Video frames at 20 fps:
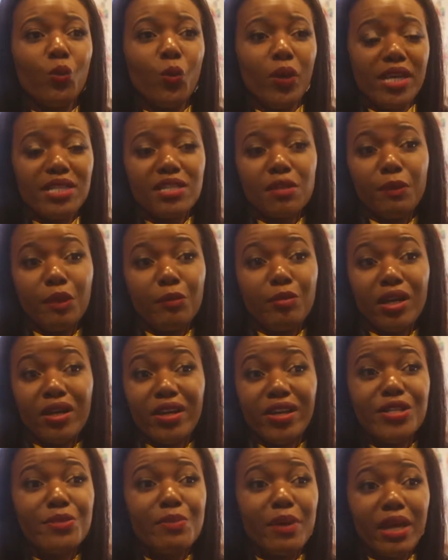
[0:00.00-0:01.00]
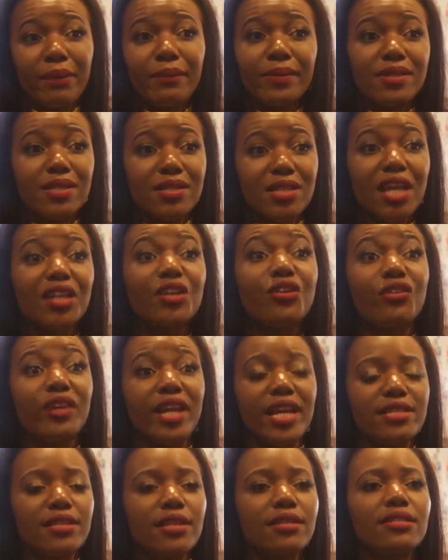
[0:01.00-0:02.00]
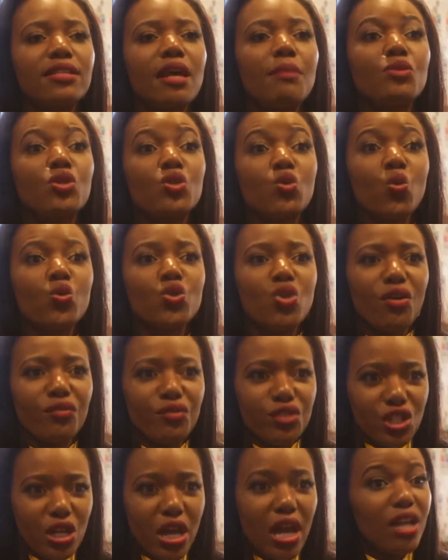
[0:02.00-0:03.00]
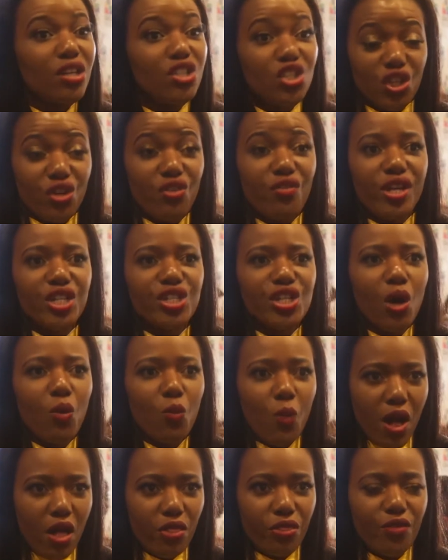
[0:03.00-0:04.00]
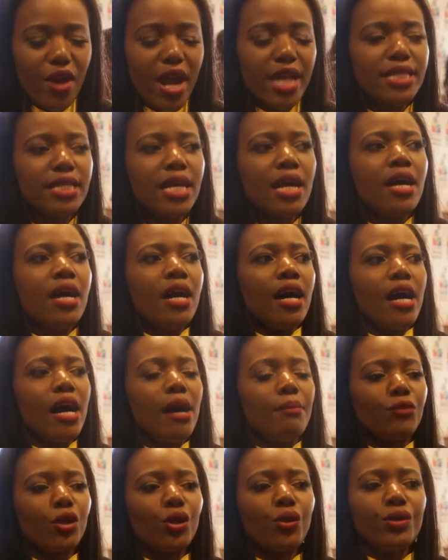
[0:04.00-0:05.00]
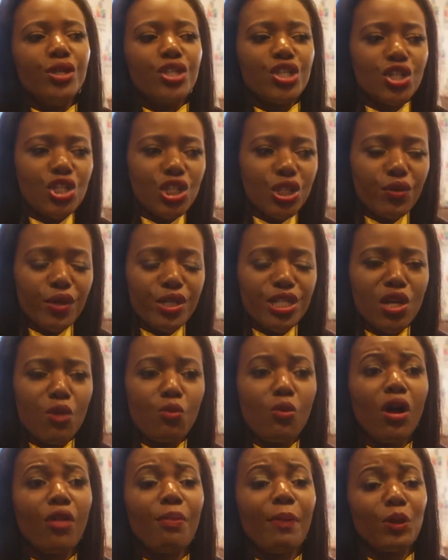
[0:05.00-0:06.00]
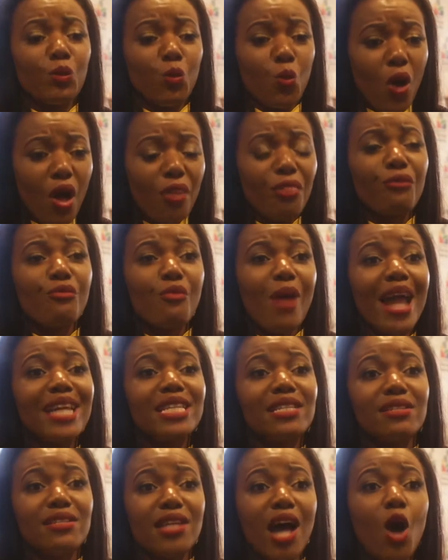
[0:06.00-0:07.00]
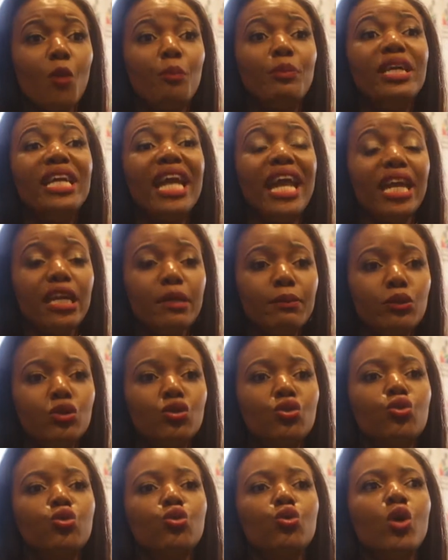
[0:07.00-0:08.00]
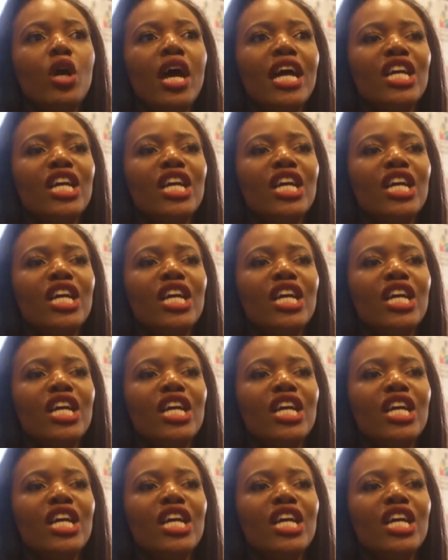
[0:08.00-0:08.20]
ways that people are going to be able to start creating some sort of generational wealth, right? Not only just generational wealth, but wealth right now. Be able to